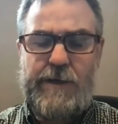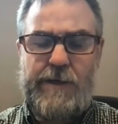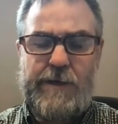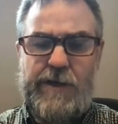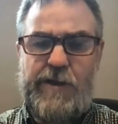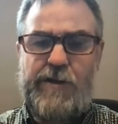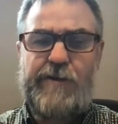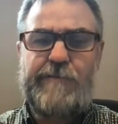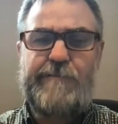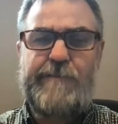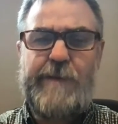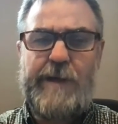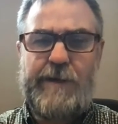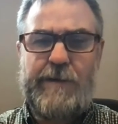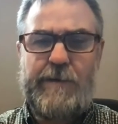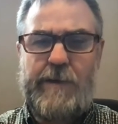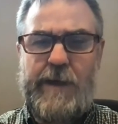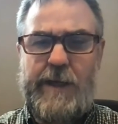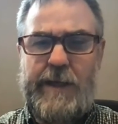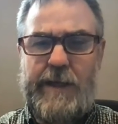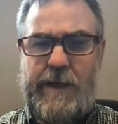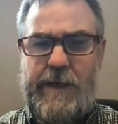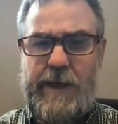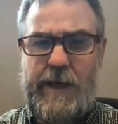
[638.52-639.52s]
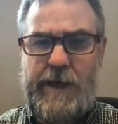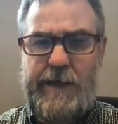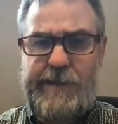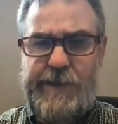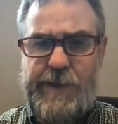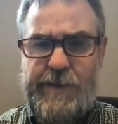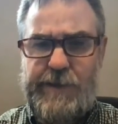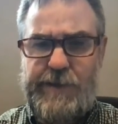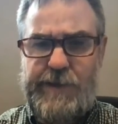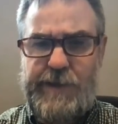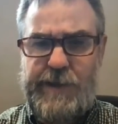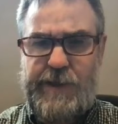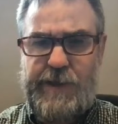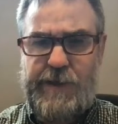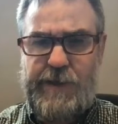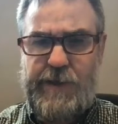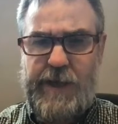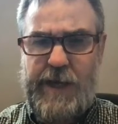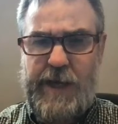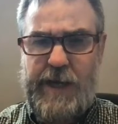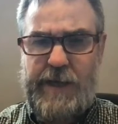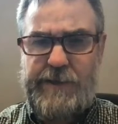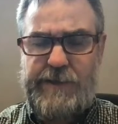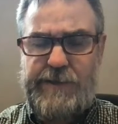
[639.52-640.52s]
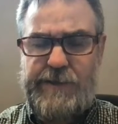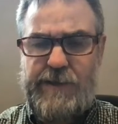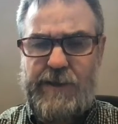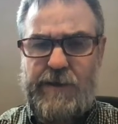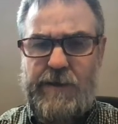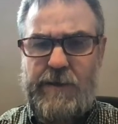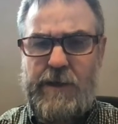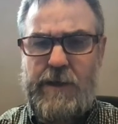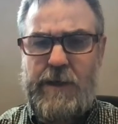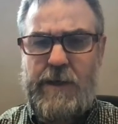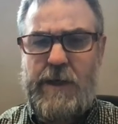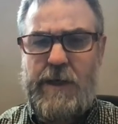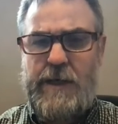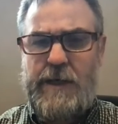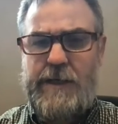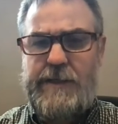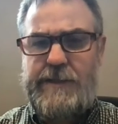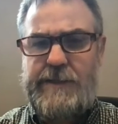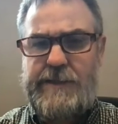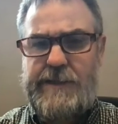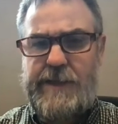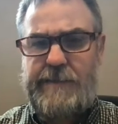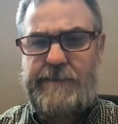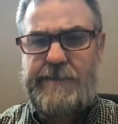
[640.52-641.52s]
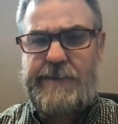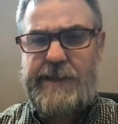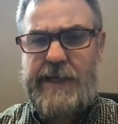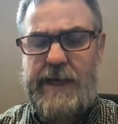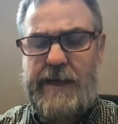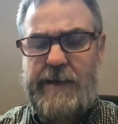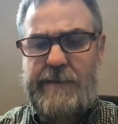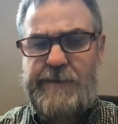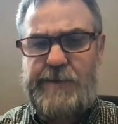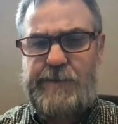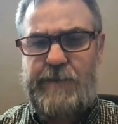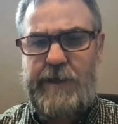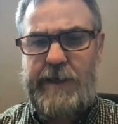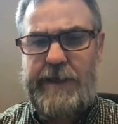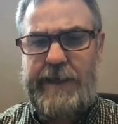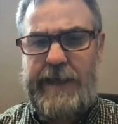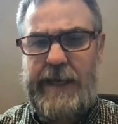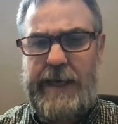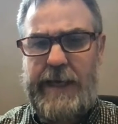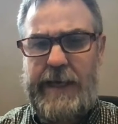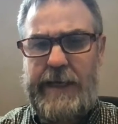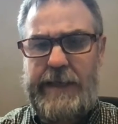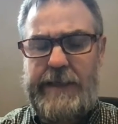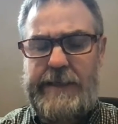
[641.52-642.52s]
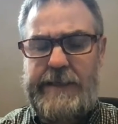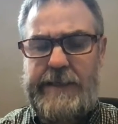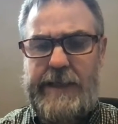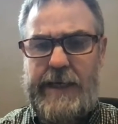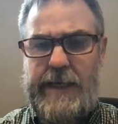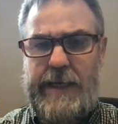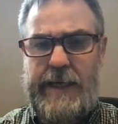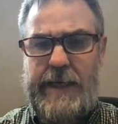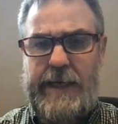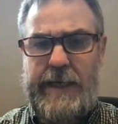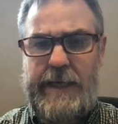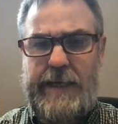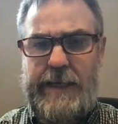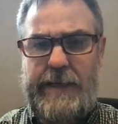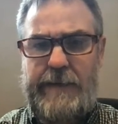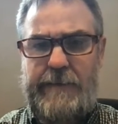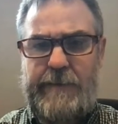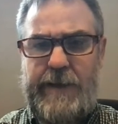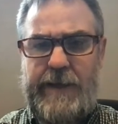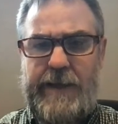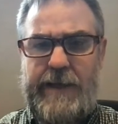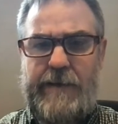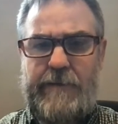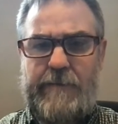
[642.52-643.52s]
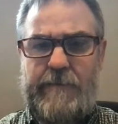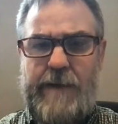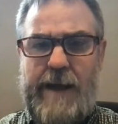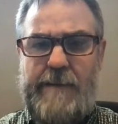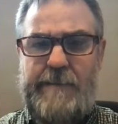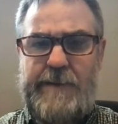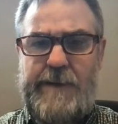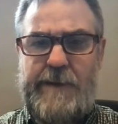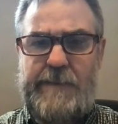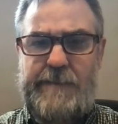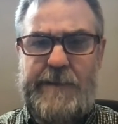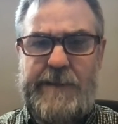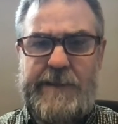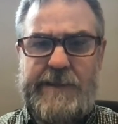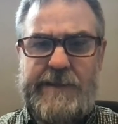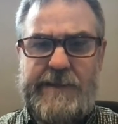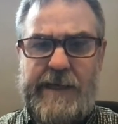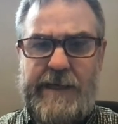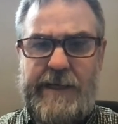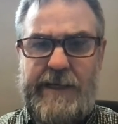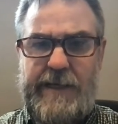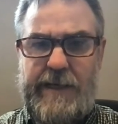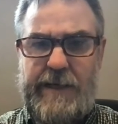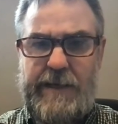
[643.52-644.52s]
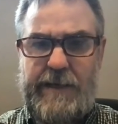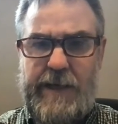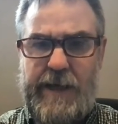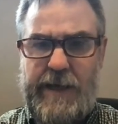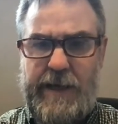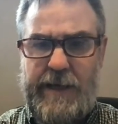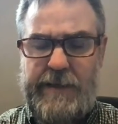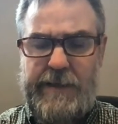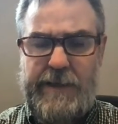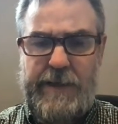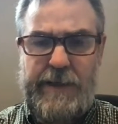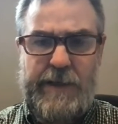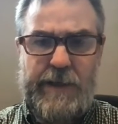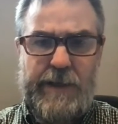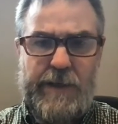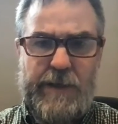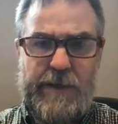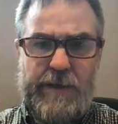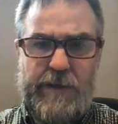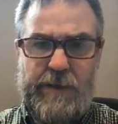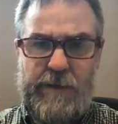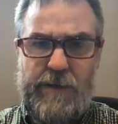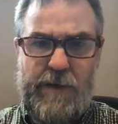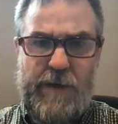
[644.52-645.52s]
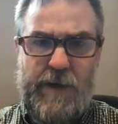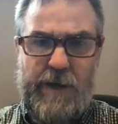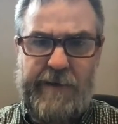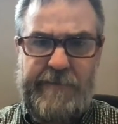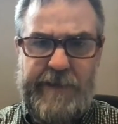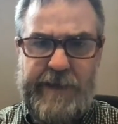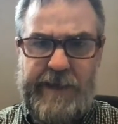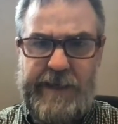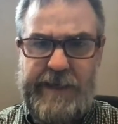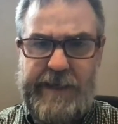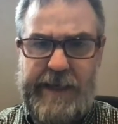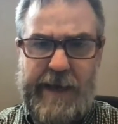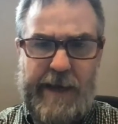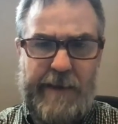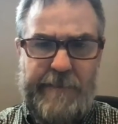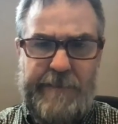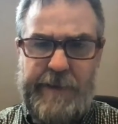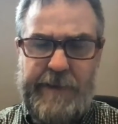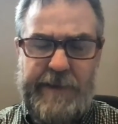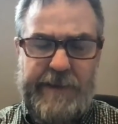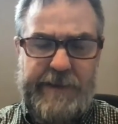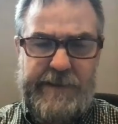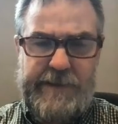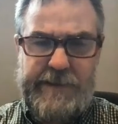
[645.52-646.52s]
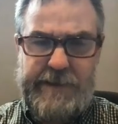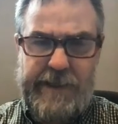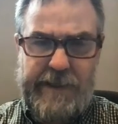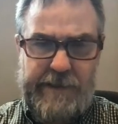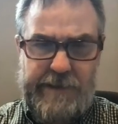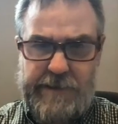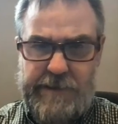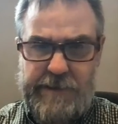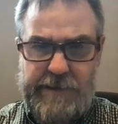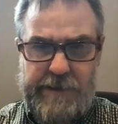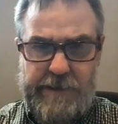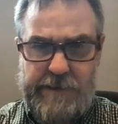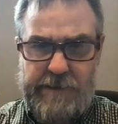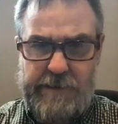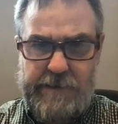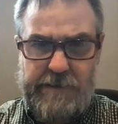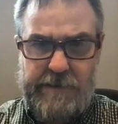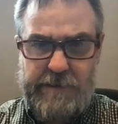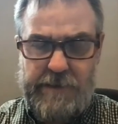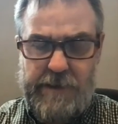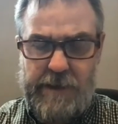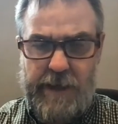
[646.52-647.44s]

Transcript: could have been the way that God chose to create. So sometimes we can get wrapped up in this idea that, well, if it didn't happen in 6